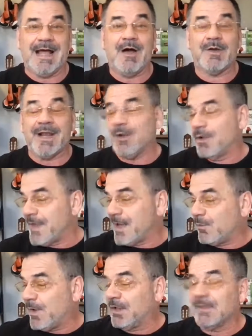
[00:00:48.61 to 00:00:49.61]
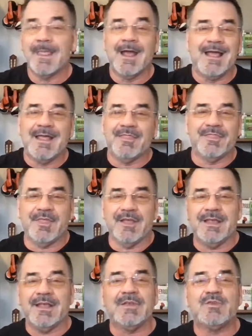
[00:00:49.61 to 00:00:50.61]
How can I know that? Well,
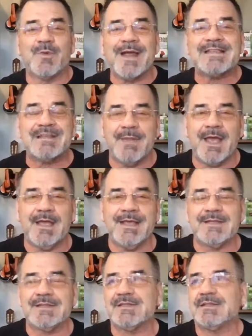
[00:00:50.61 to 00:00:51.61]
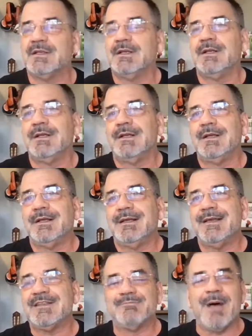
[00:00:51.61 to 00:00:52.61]
his resume, his
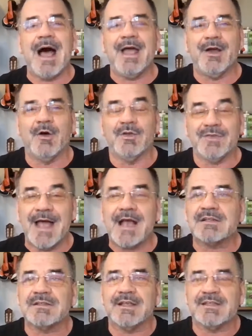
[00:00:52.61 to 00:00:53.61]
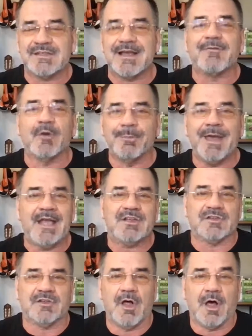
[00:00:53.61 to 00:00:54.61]
bio is actually several
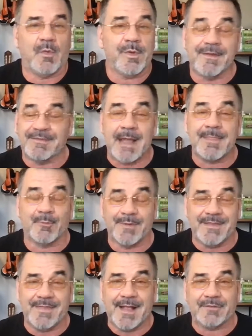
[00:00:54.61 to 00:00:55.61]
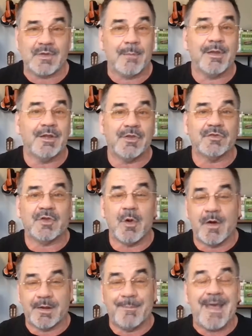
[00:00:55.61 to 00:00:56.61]
pages long. We don't have time to read that. So I'm going to just
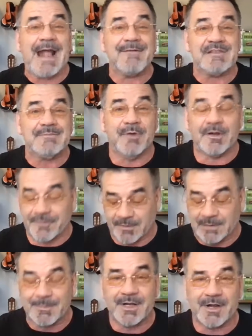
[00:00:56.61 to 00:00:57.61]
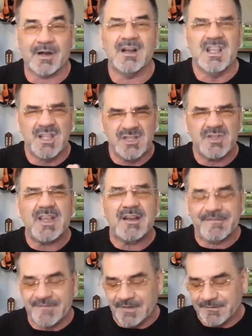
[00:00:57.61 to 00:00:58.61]
go on the back of his book for a little bit here so you
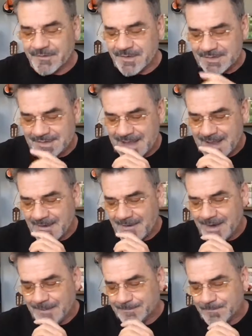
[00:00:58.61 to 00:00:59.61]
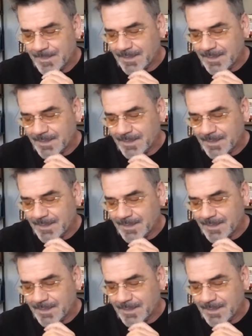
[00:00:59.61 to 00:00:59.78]
get a feel for this guy, all right?